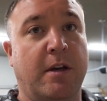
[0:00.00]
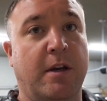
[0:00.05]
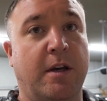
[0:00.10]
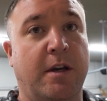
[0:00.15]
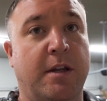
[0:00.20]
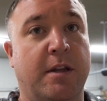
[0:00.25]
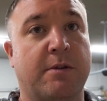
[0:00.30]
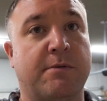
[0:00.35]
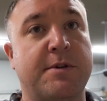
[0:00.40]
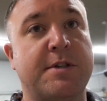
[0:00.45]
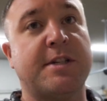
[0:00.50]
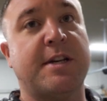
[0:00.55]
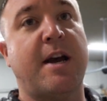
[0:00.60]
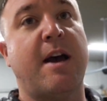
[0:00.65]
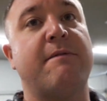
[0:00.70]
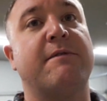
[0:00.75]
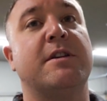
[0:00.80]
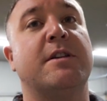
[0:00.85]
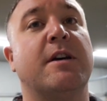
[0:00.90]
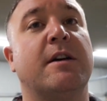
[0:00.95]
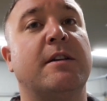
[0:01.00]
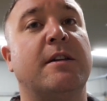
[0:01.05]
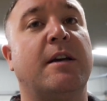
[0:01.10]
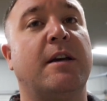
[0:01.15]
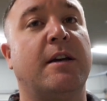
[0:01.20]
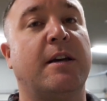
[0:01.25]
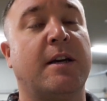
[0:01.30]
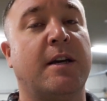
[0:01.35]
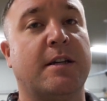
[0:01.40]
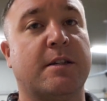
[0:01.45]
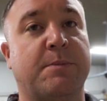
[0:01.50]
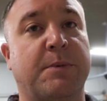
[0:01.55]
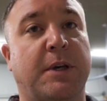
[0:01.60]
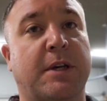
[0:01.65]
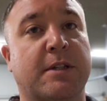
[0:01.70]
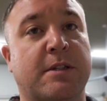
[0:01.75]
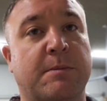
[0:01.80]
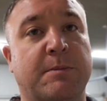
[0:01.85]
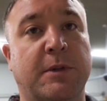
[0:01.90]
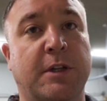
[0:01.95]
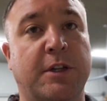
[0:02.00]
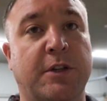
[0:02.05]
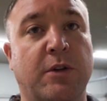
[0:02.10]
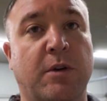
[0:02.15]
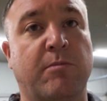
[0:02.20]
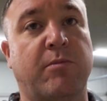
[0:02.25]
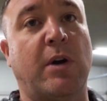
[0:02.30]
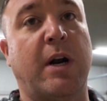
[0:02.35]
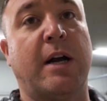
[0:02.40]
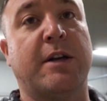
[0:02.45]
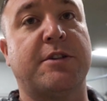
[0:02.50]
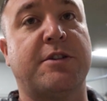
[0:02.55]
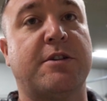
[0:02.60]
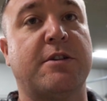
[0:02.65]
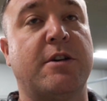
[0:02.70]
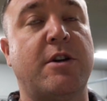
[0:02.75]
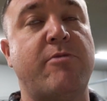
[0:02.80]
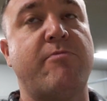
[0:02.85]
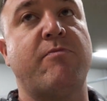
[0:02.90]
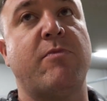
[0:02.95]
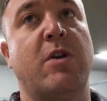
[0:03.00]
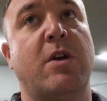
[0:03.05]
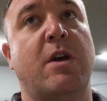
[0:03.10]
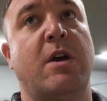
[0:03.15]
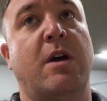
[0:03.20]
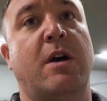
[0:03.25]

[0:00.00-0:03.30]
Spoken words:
And the reason I haven't done that yet is because I'm going to do a brow strip.